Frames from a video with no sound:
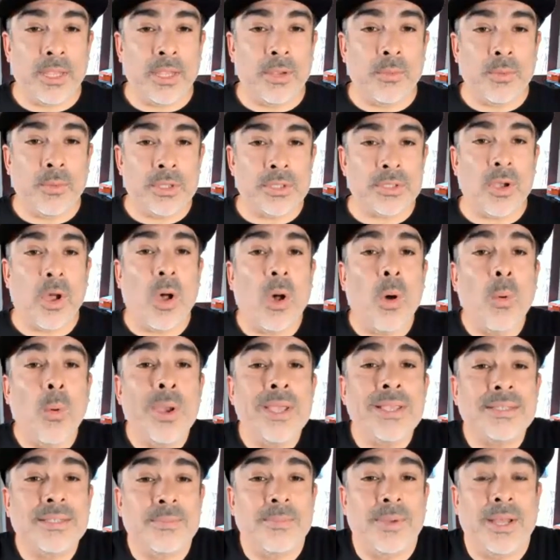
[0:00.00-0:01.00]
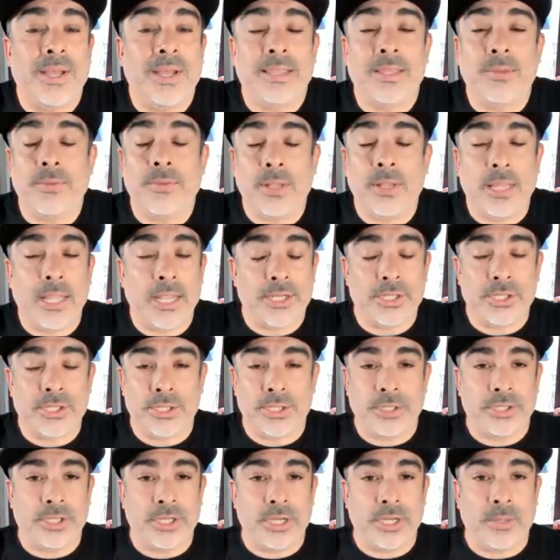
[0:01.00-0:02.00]
It was always about the
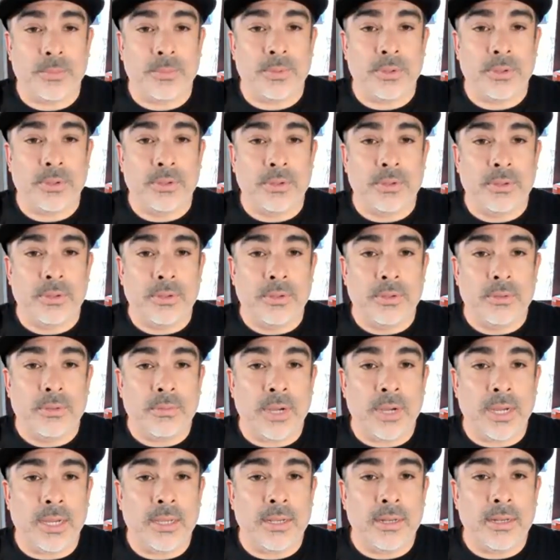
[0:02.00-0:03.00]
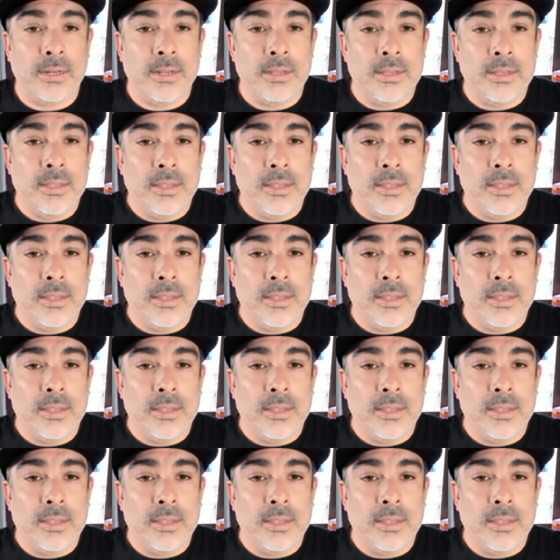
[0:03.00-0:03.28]
relationship, right?